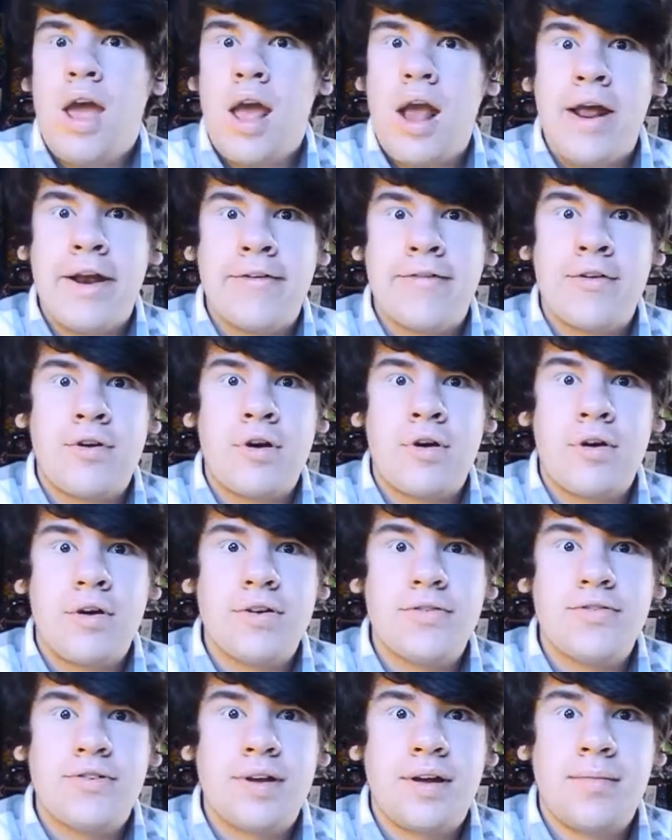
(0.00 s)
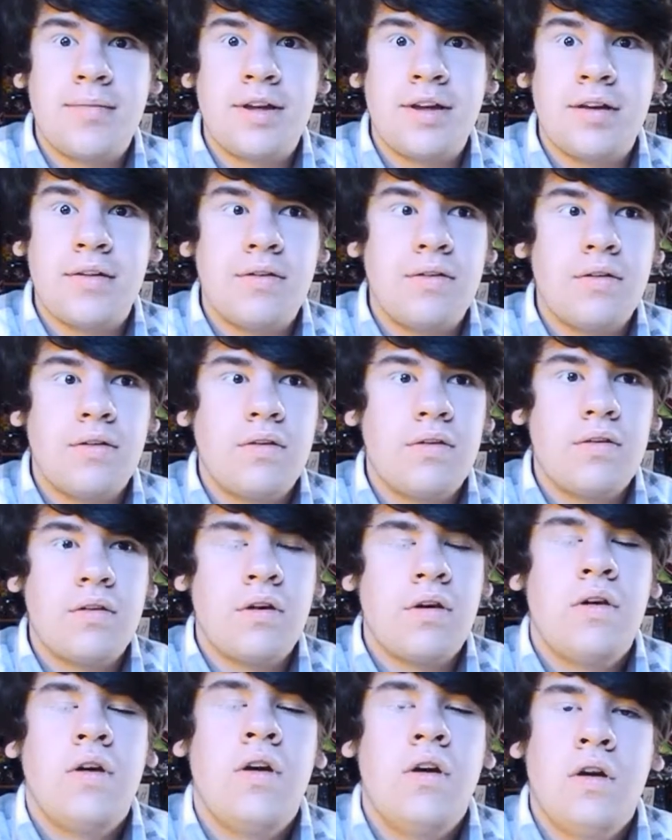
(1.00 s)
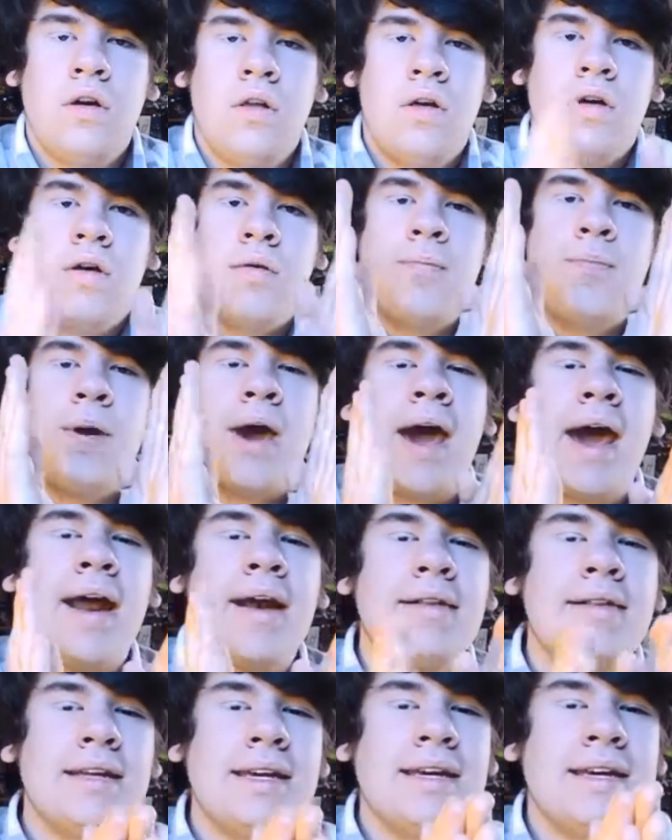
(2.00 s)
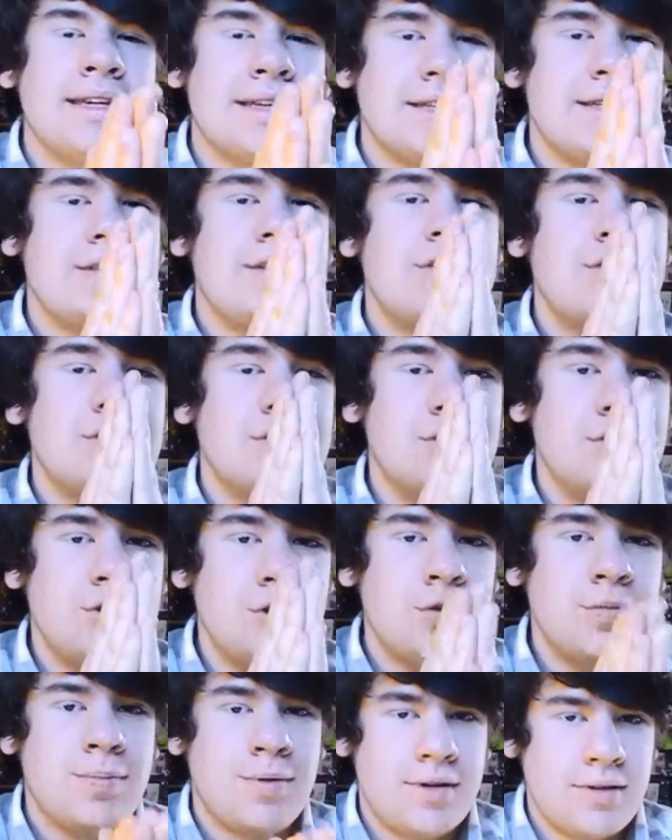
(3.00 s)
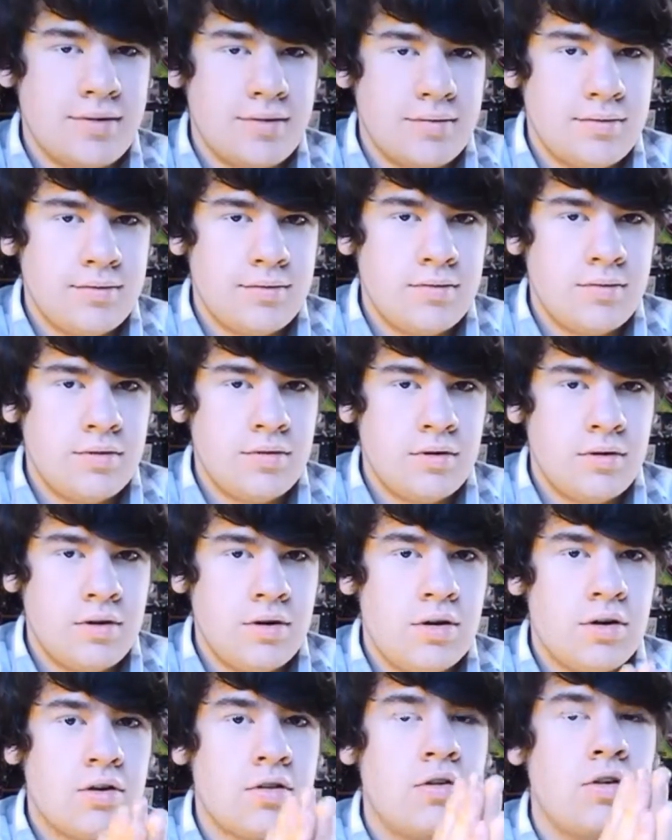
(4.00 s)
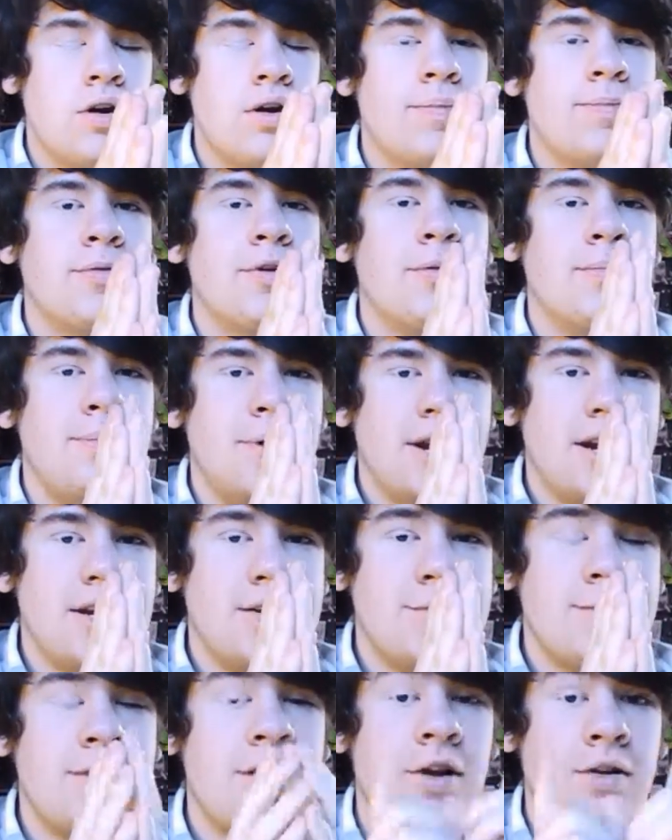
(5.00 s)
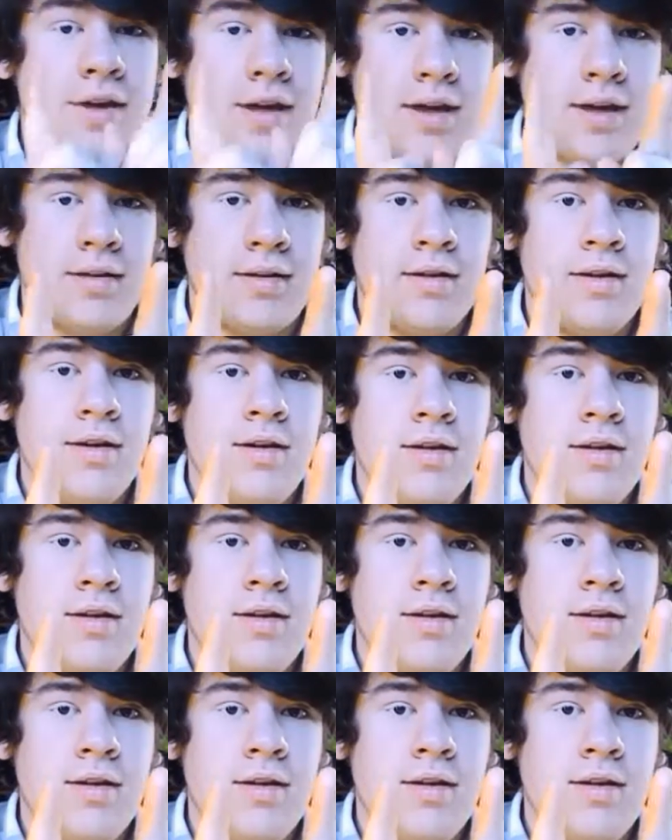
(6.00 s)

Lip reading: And of course, I'm like, paddling is stupid. Corporal punishment. Okay.